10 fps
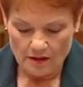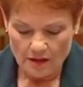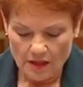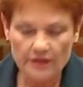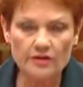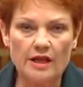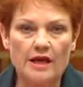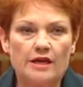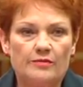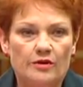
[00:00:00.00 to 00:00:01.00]
Under the
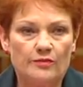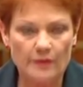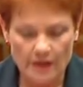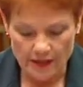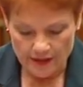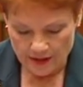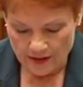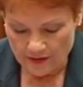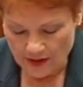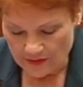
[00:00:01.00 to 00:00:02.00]
Labor Party,
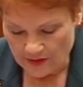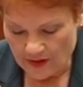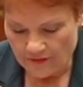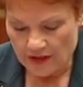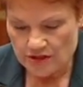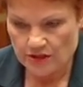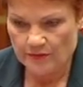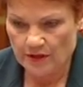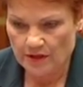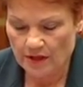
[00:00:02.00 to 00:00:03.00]
and they've actually
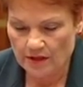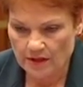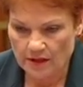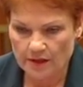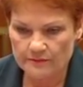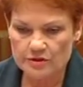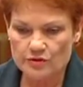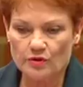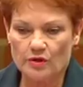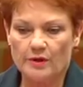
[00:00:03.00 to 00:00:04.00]
been
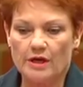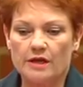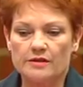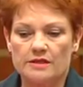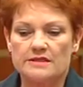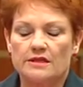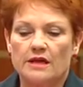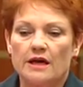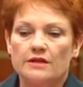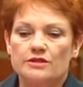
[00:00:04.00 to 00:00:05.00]
talking about, there's a
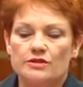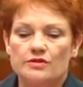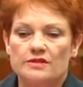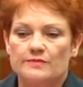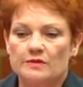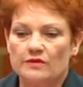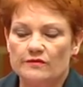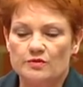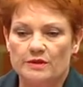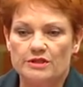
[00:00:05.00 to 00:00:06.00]
cut to this bill
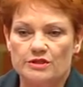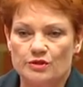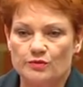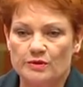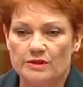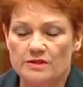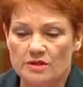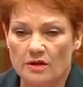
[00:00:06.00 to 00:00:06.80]
of $22 billion.